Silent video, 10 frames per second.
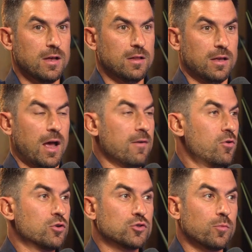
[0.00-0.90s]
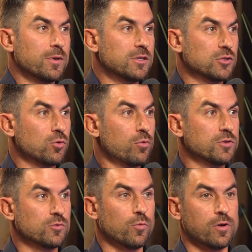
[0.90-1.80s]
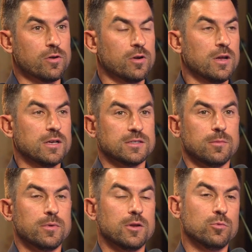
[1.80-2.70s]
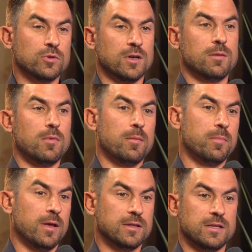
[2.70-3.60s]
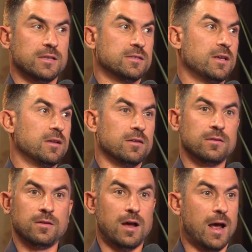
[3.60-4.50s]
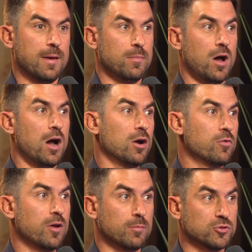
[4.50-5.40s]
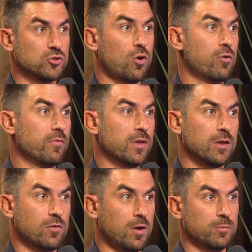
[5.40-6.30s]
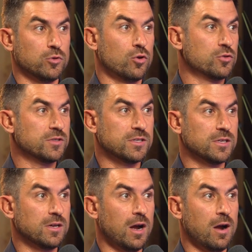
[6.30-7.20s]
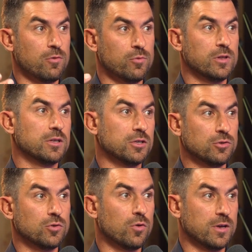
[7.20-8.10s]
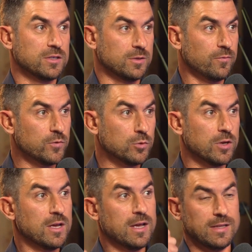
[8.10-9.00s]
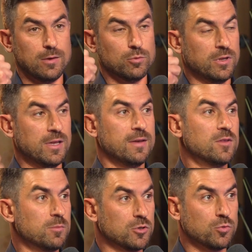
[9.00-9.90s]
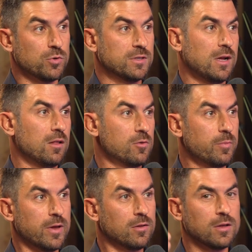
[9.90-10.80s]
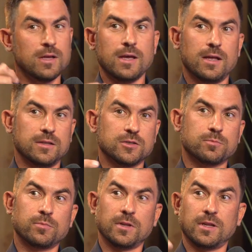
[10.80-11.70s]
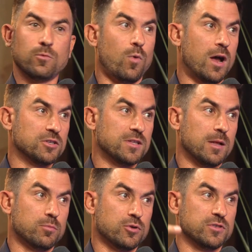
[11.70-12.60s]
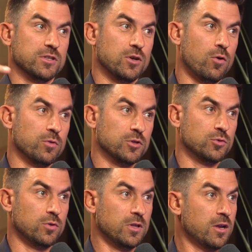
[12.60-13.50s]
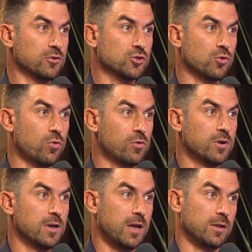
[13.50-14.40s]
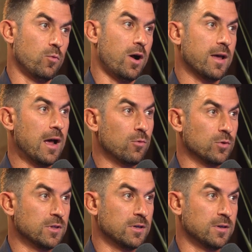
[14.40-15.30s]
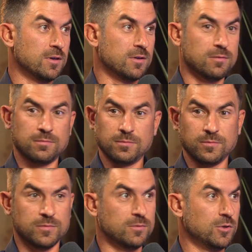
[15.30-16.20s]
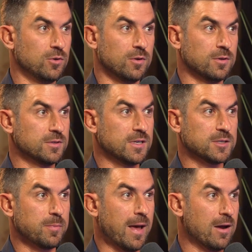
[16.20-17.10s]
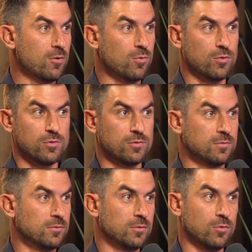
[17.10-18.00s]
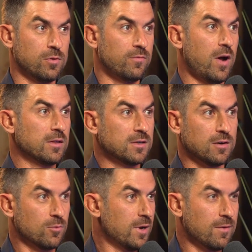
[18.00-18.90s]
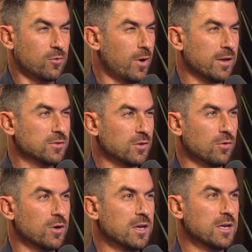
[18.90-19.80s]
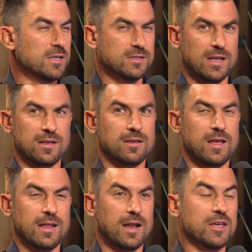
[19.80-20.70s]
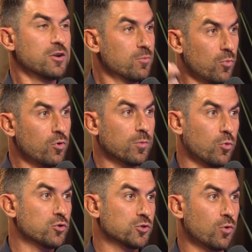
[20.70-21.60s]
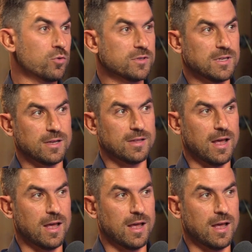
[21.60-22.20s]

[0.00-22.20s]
like I've heard so many stories where somebody would come up and they said, "I'm hungry, I'm starving, or I'm thirsty, I really need to go get some food." They would give them a $20 bill and then watch that person go into a liquor store and walk out with a a 6-pack or a vodka or whatever, right? So it's like, and I hear more and more stories like